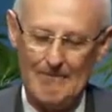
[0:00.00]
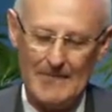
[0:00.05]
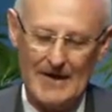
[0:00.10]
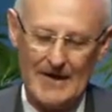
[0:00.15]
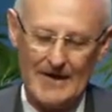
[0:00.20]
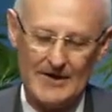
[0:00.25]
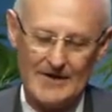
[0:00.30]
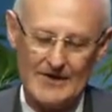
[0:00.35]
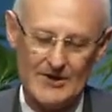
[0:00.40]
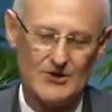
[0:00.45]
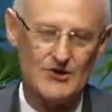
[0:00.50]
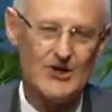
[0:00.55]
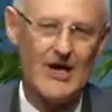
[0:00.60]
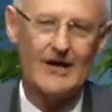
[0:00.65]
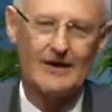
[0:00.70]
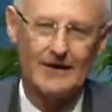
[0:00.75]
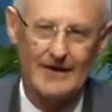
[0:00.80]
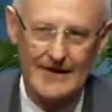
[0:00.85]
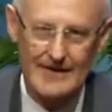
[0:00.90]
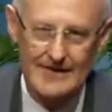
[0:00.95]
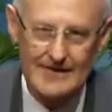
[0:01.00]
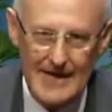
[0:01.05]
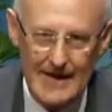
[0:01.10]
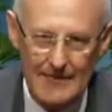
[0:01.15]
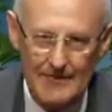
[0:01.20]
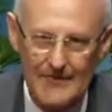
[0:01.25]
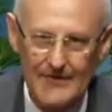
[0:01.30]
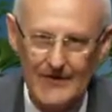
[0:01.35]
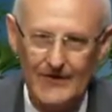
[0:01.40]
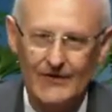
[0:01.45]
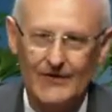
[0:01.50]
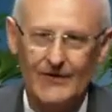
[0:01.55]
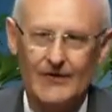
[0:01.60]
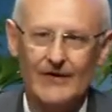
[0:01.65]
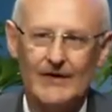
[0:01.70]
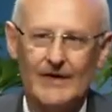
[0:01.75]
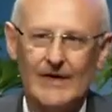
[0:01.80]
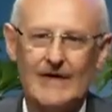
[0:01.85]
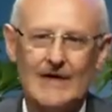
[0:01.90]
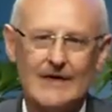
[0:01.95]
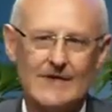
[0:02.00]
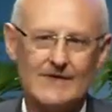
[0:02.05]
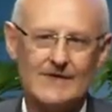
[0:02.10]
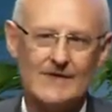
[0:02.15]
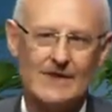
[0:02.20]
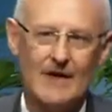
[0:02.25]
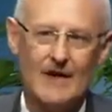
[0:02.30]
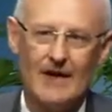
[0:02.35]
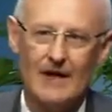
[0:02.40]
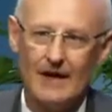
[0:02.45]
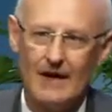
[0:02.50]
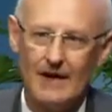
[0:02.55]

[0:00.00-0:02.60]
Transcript: because it's generally accepted that these